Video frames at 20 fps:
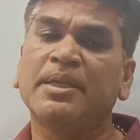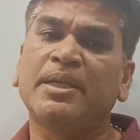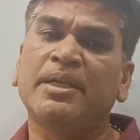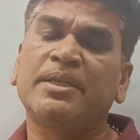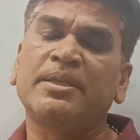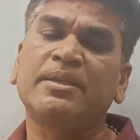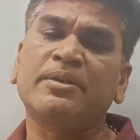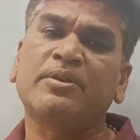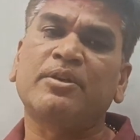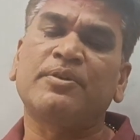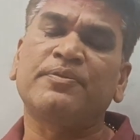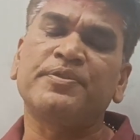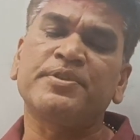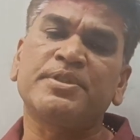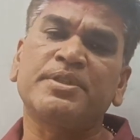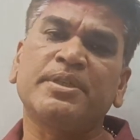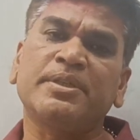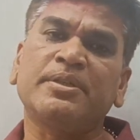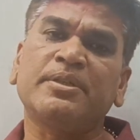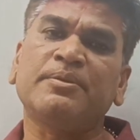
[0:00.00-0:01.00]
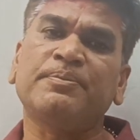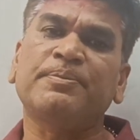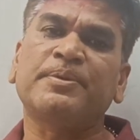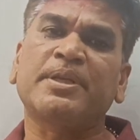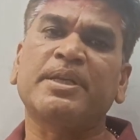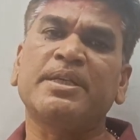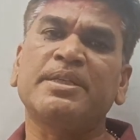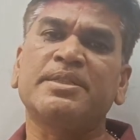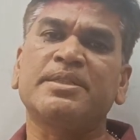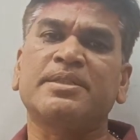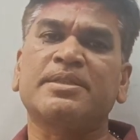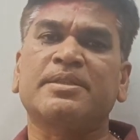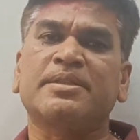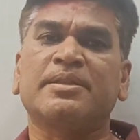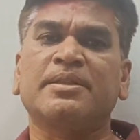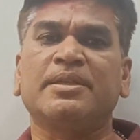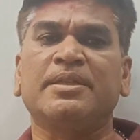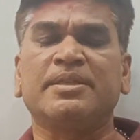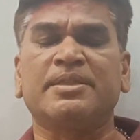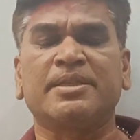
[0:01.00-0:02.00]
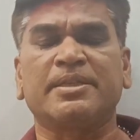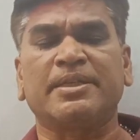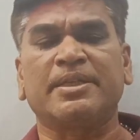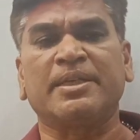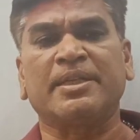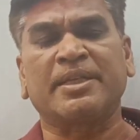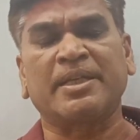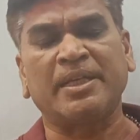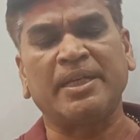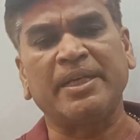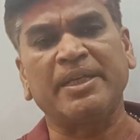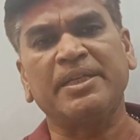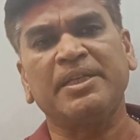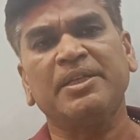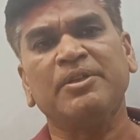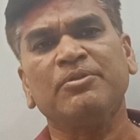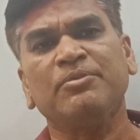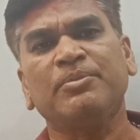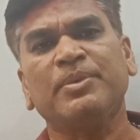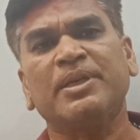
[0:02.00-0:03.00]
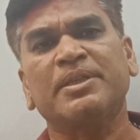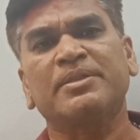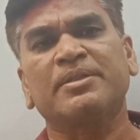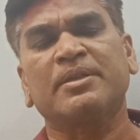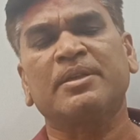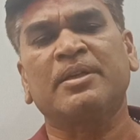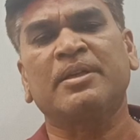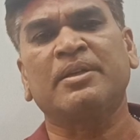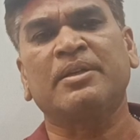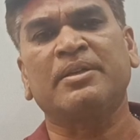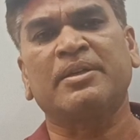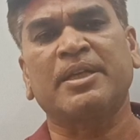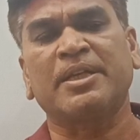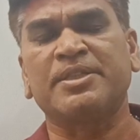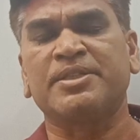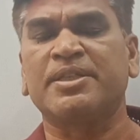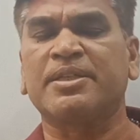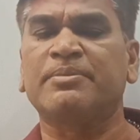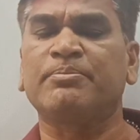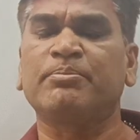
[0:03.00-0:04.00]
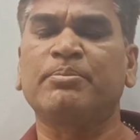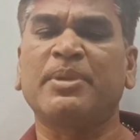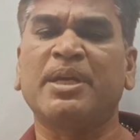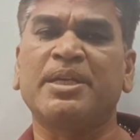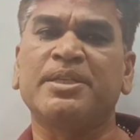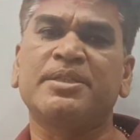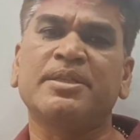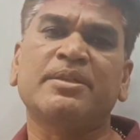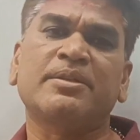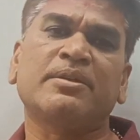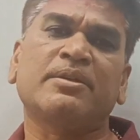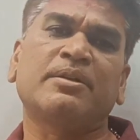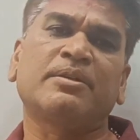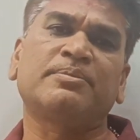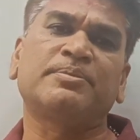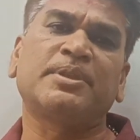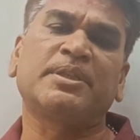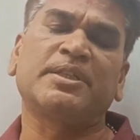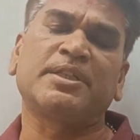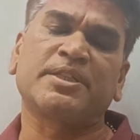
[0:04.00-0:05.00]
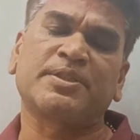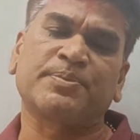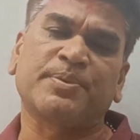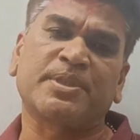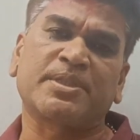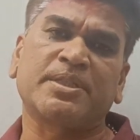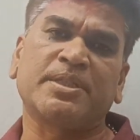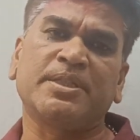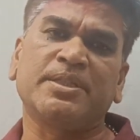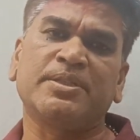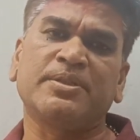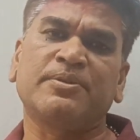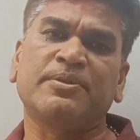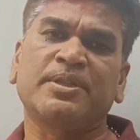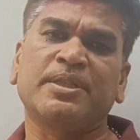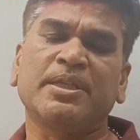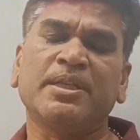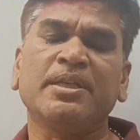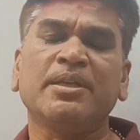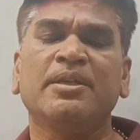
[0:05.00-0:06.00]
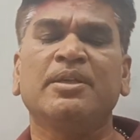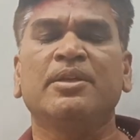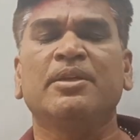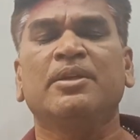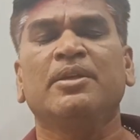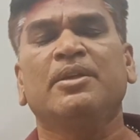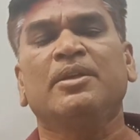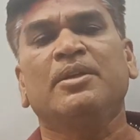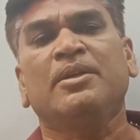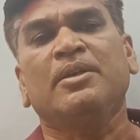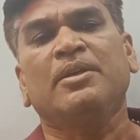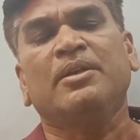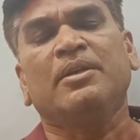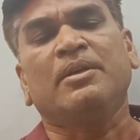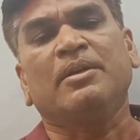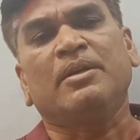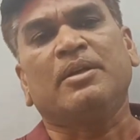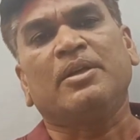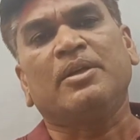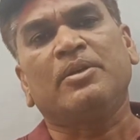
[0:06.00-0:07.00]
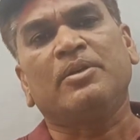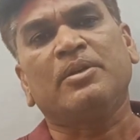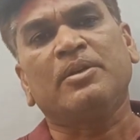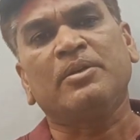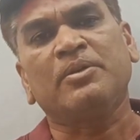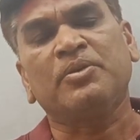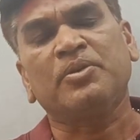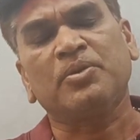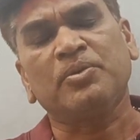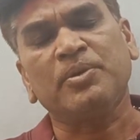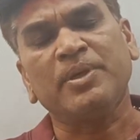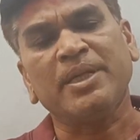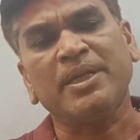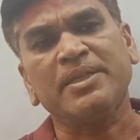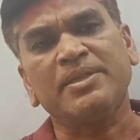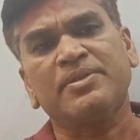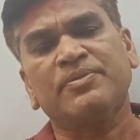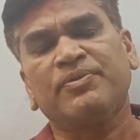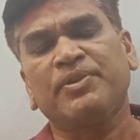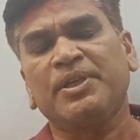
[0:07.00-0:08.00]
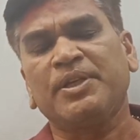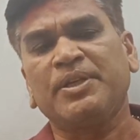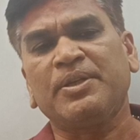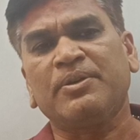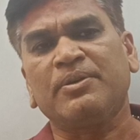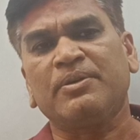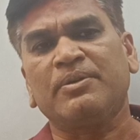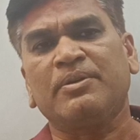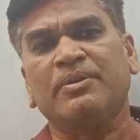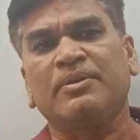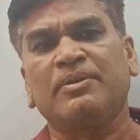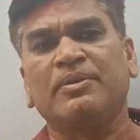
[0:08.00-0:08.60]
and the coefficient of range is a relative measure of the dispersion is over there. In today's video,